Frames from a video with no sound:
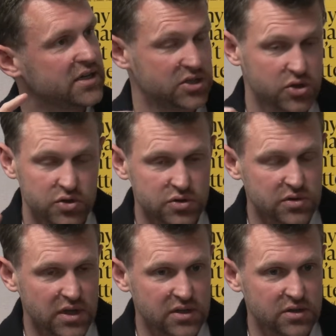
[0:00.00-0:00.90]
He
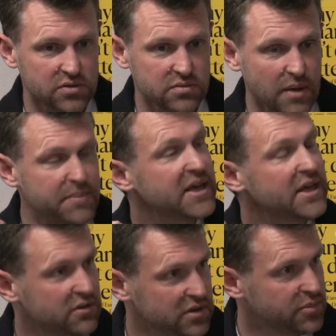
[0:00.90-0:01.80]
couldn't
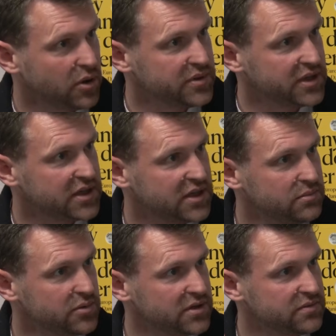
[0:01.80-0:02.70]
appear in public
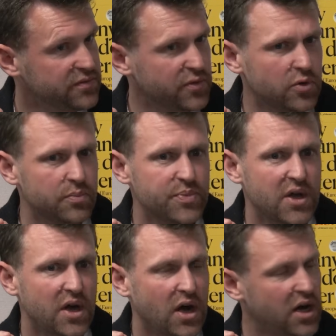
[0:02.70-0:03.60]
in Britain for,
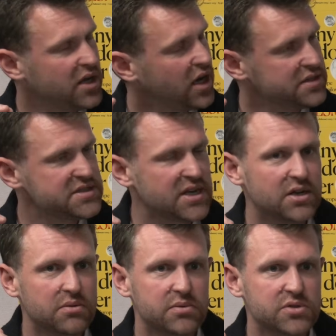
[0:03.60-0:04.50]
I'd
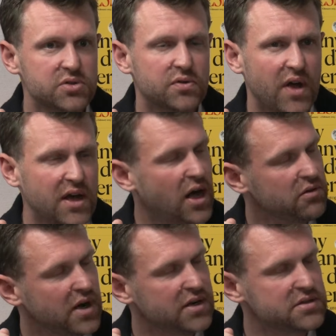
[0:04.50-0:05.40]
say, it was sort of
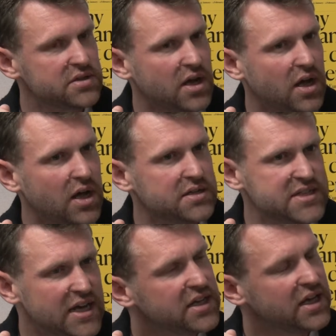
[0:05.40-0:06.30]
around a
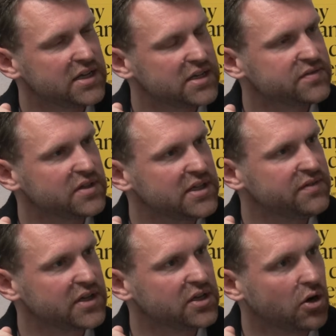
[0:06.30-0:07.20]
decade after leaving